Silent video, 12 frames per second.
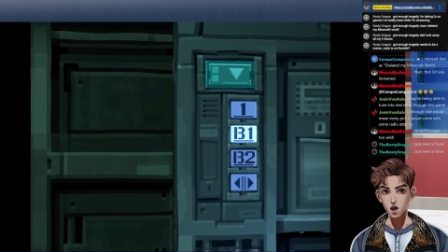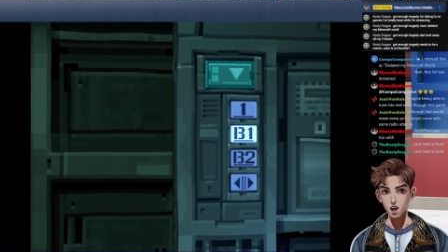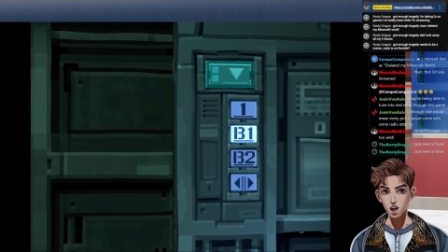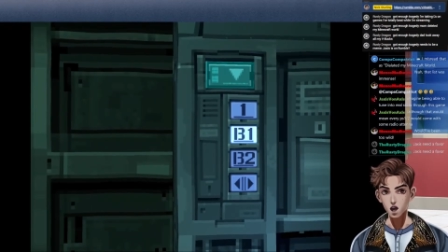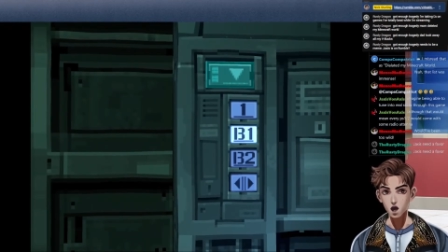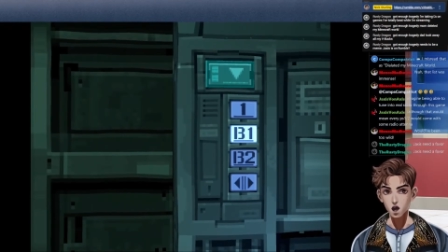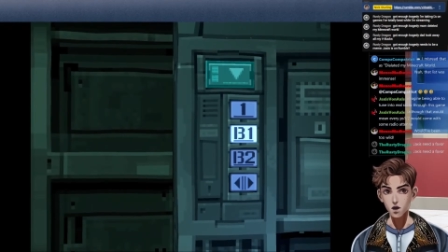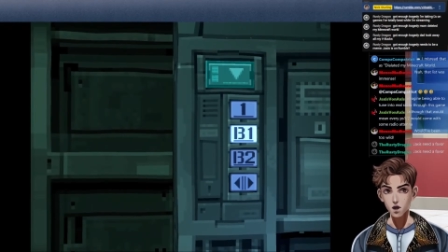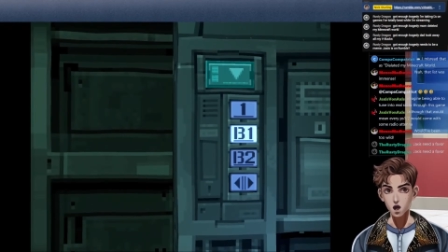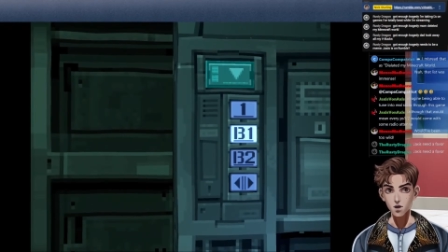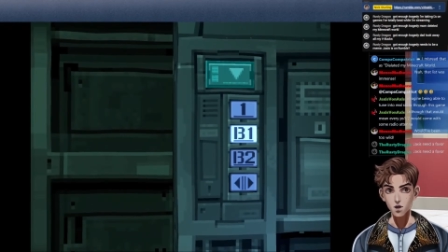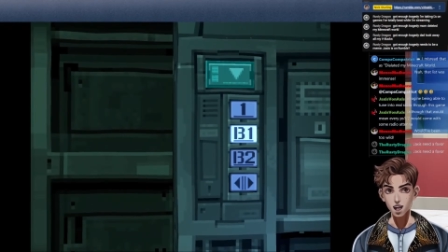going to look at
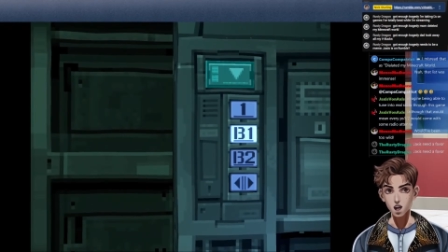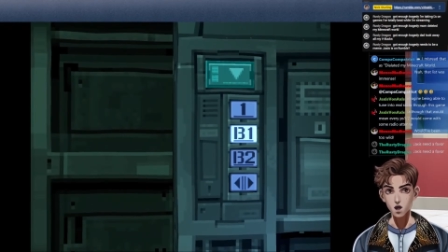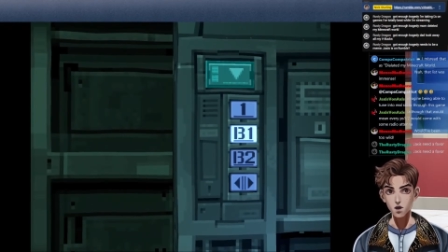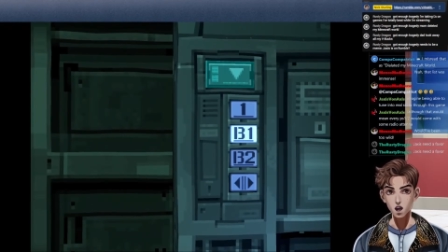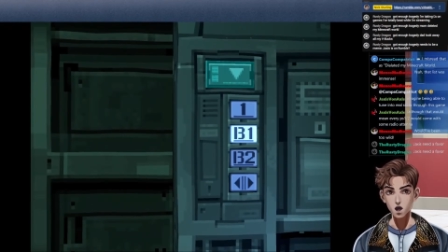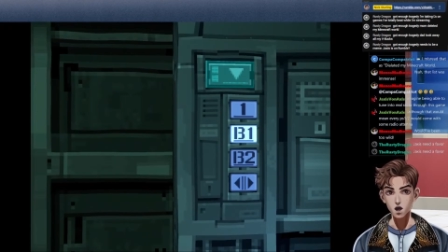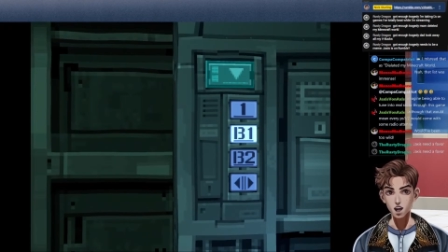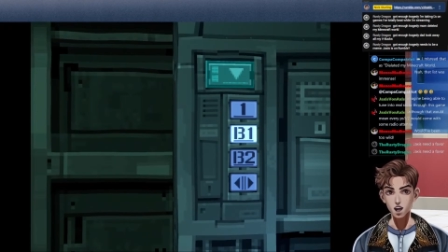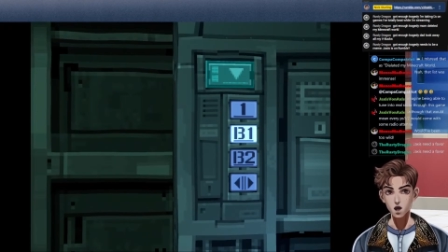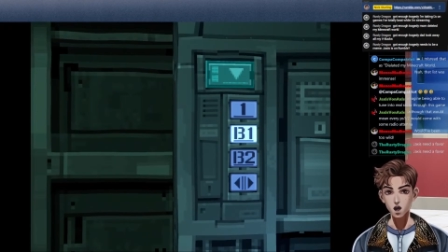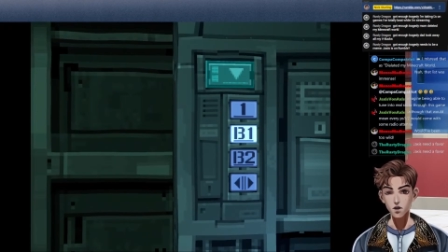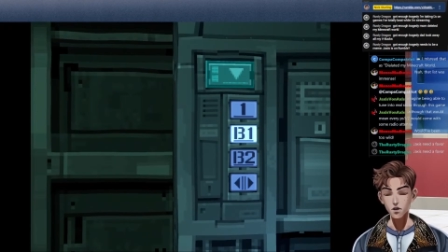butts, guys. We're going to try to
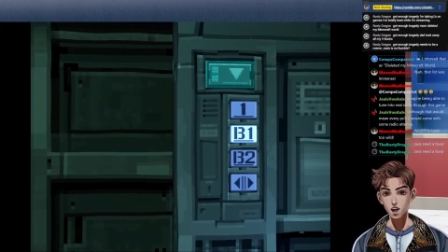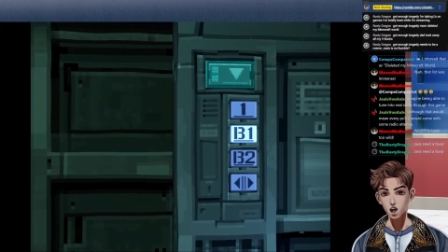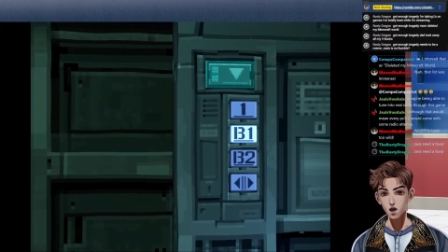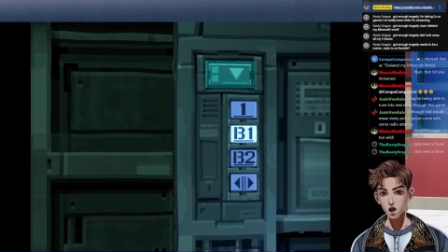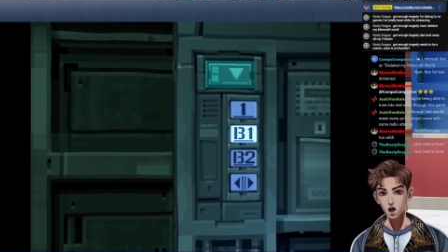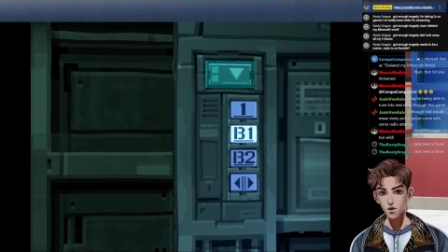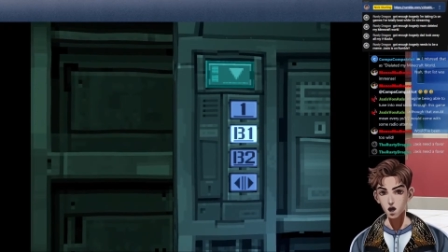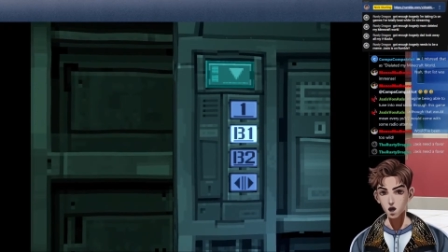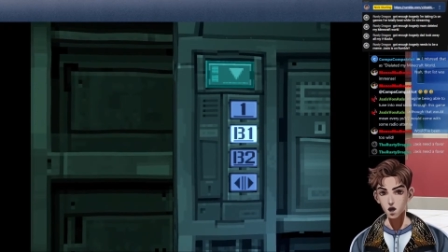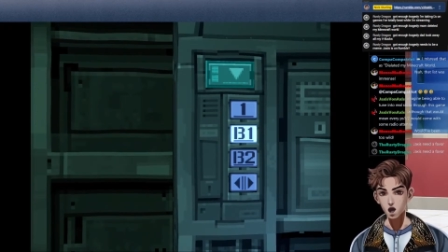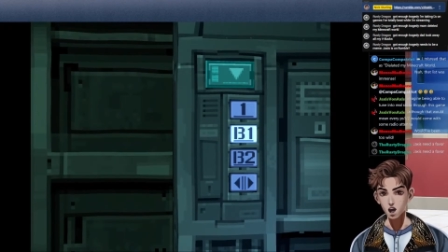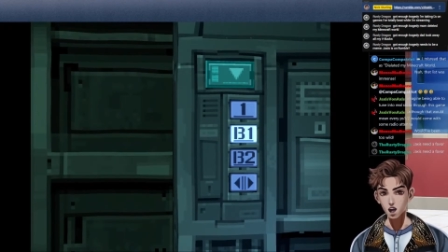find Meryl by
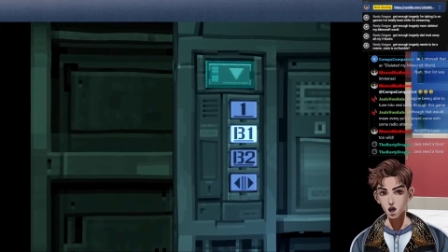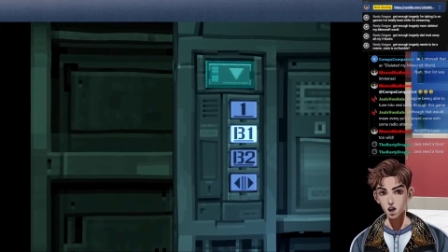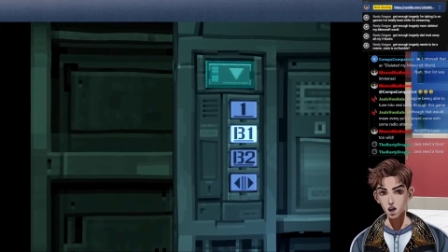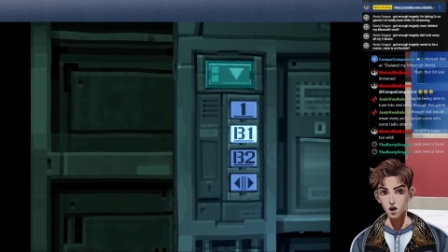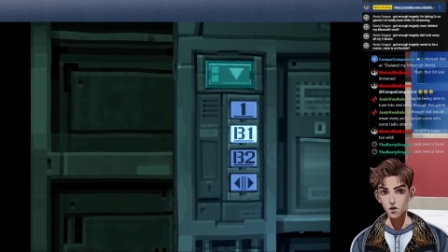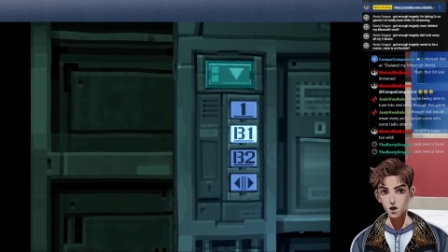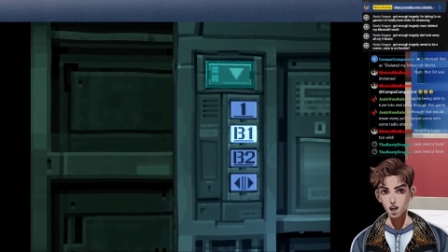looking at her butt.